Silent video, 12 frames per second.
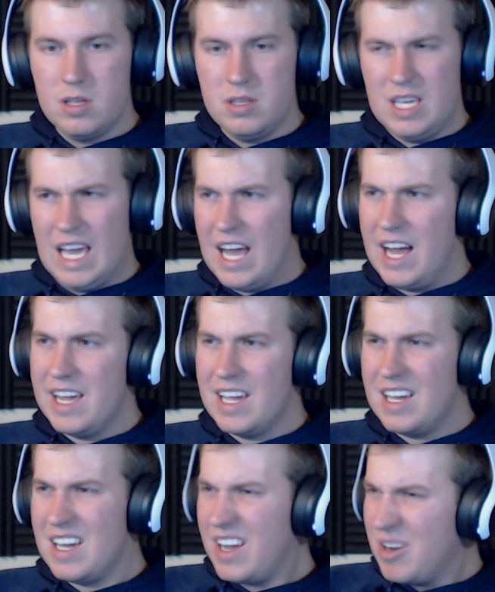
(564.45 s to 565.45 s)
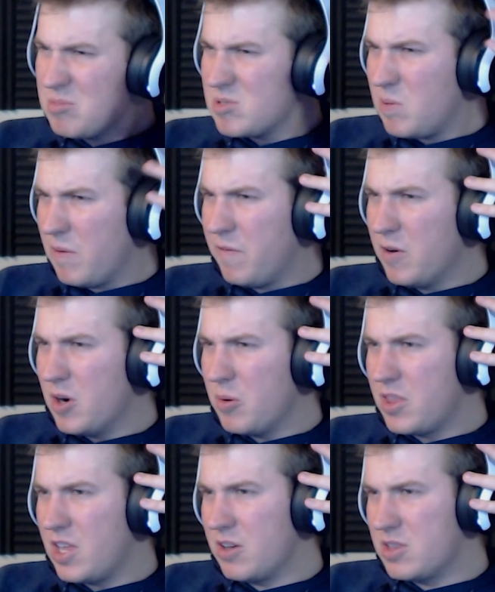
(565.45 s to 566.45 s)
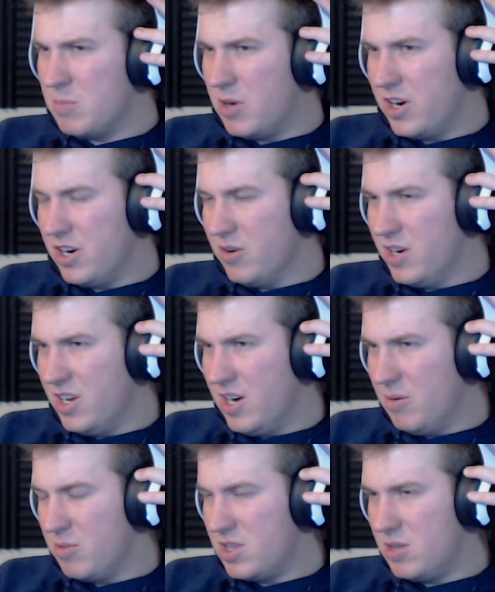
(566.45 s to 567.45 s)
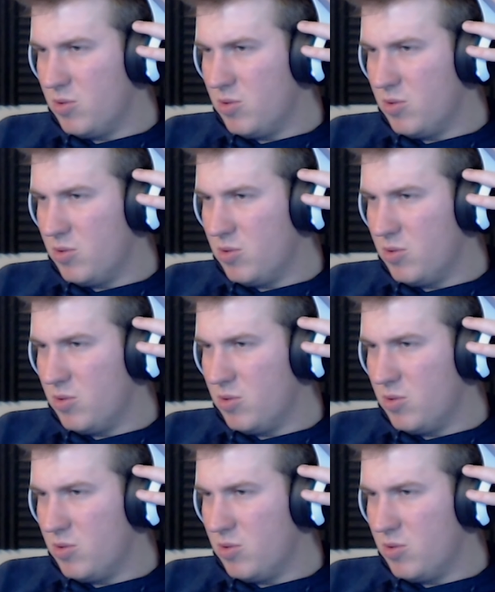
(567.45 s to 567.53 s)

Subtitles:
Yeah, I almost prefer it without the monitoring on.